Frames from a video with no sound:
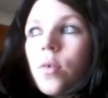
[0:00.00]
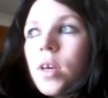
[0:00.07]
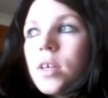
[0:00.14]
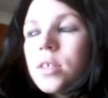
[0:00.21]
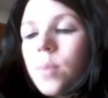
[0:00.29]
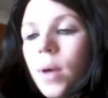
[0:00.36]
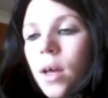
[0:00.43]
He
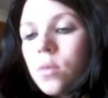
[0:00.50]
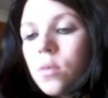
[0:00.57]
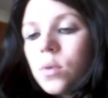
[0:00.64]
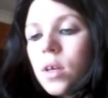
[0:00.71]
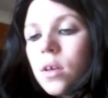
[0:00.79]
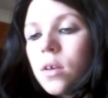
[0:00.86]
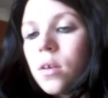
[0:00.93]
has a panel
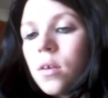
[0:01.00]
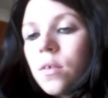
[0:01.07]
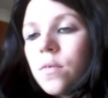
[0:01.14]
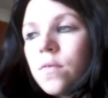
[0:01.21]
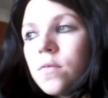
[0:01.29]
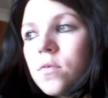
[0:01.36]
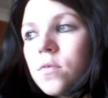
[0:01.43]

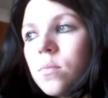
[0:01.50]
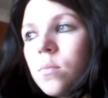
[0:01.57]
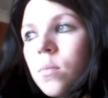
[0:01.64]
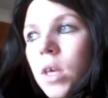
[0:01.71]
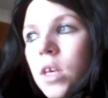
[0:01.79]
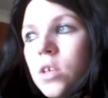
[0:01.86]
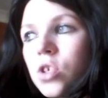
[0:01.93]
with
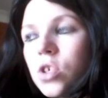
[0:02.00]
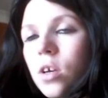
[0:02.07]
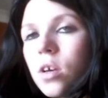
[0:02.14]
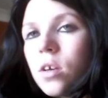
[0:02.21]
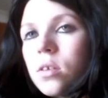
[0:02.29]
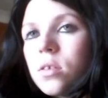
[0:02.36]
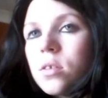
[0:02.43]

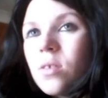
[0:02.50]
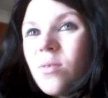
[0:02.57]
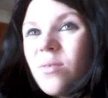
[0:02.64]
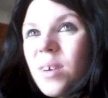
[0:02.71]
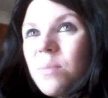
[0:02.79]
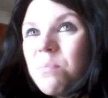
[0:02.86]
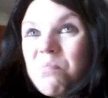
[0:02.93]
Misha,
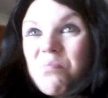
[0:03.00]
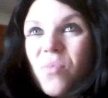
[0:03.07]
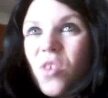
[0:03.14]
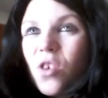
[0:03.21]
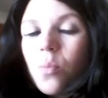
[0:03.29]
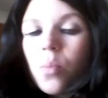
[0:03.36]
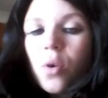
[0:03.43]
so I
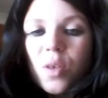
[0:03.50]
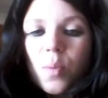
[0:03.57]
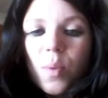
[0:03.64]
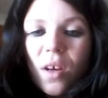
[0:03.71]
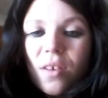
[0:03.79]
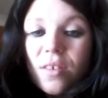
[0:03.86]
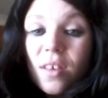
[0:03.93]
could
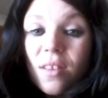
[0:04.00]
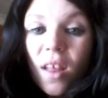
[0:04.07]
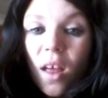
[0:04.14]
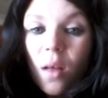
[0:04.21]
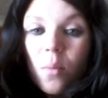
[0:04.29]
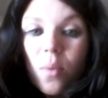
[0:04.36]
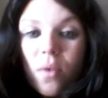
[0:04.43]
possibly ask him
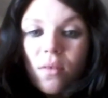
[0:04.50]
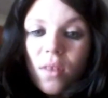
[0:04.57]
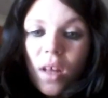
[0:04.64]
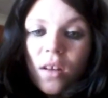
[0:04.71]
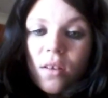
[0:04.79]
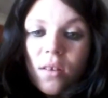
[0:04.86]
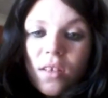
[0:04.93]
there, but
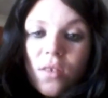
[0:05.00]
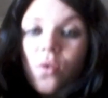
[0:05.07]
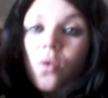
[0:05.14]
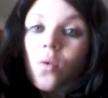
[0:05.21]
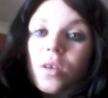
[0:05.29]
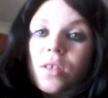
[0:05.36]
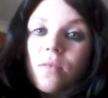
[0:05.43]
then it's not
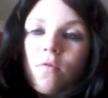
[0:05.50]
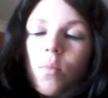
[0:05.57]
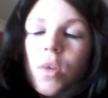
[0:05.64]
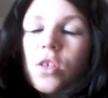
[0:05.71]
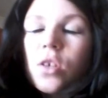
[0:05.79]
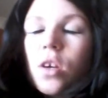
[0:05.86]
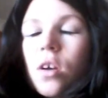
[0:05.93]
a question for
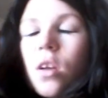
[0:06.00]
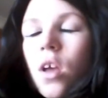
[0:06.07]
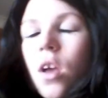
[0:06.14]
Misha.